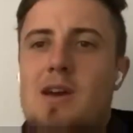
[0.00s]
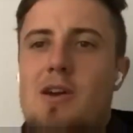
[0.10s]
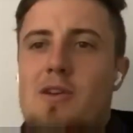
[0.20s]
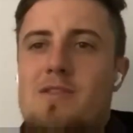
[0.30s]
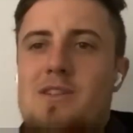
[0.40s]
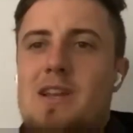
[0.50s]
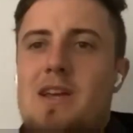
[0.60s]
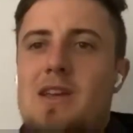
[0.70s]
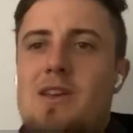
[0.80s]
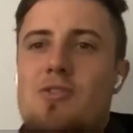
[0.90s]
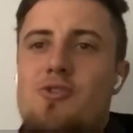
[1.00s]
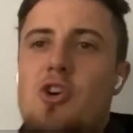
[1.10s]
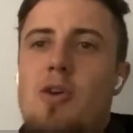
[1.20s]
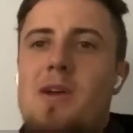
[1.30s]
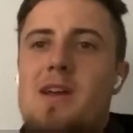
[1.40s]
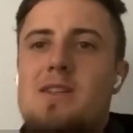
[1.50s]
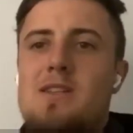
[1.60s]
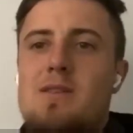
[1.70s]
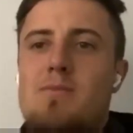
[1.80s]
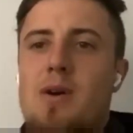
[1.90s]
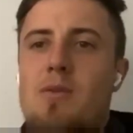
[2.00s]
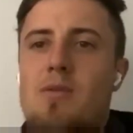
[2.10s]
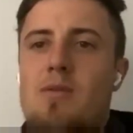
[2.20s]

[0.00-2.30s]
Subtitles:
And obviously your job is, but